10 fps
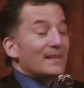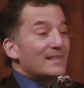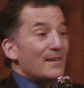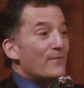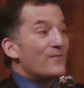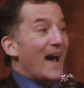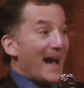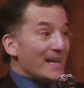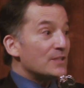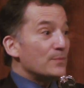the
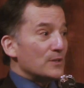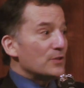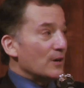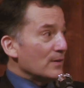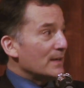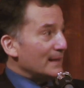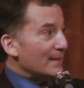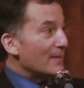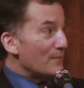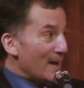vast majority
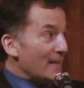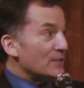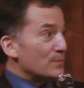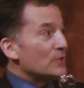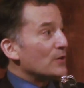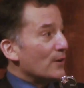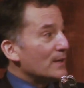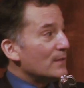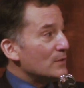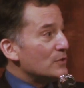
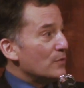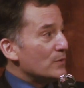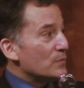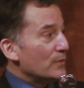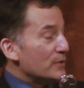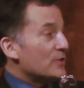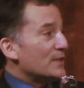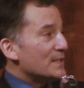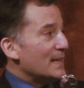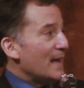of the Jewish world is going to
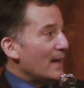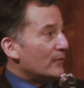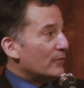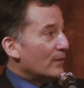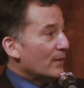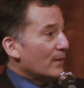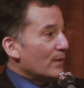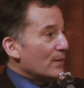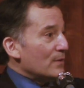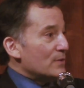say yes.
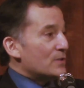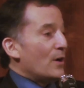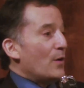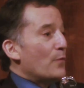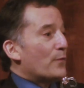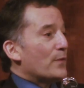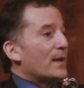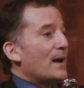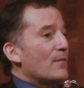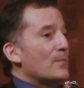So for the
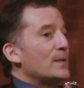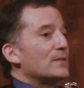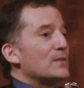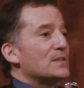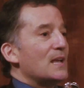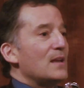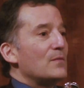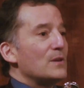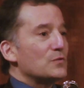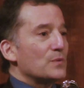government of the State
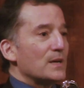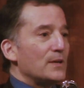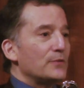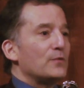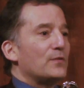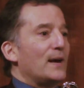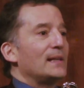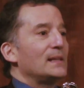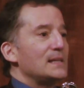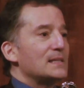of Israel to
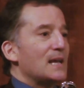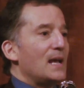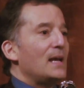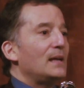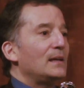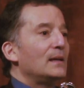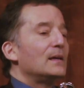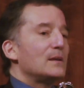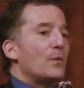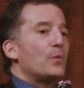finally say,
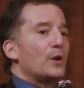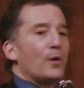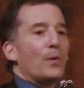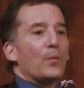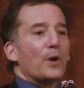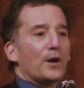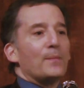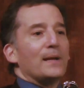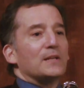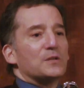you know what, we're going to
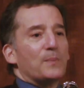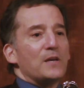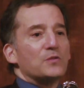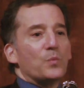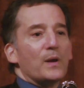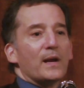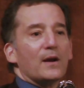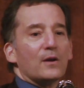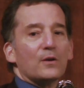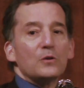make a space
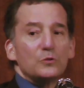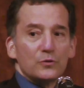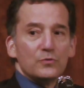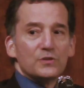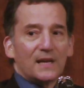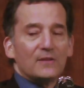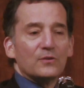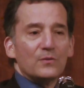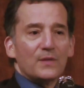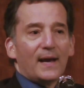where Jews can
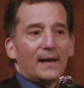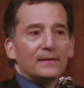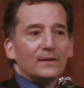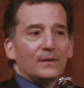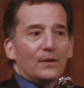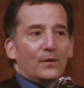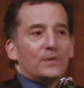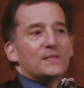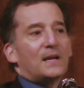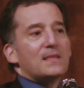do that,
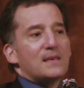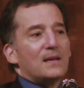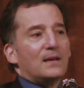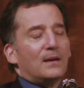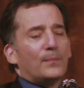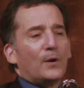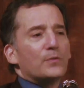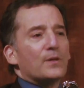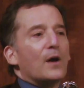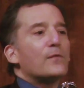was, I think,
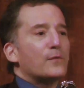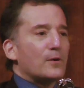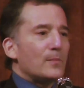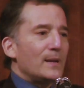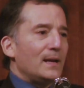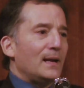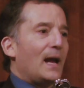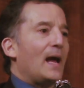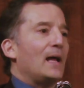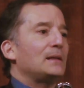both affirming
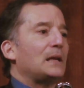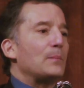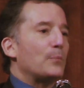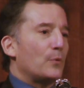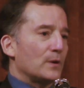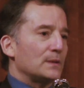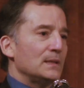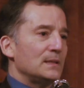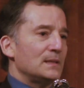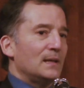and
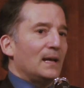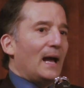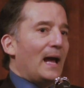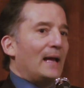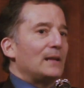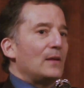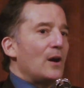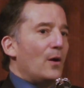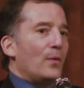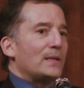important. And
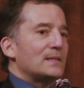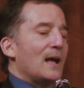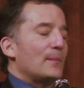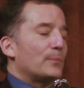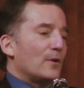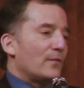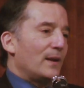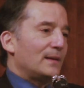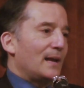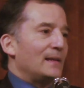no, it's not
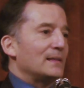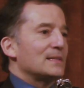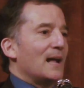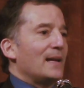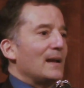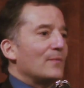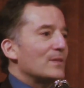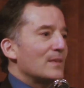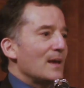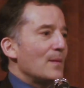perfect and it's not
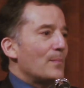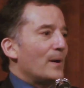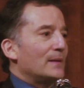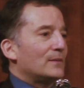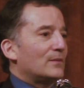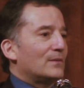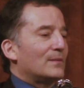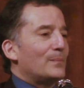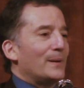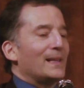everything, but
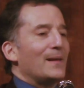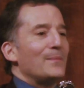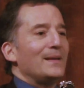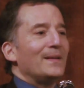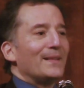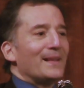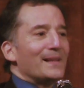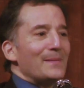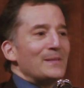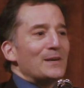let me
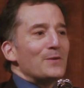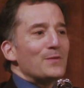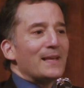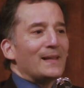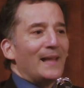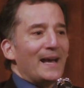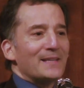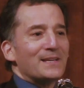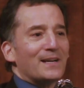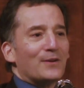tell you the
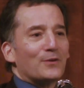classic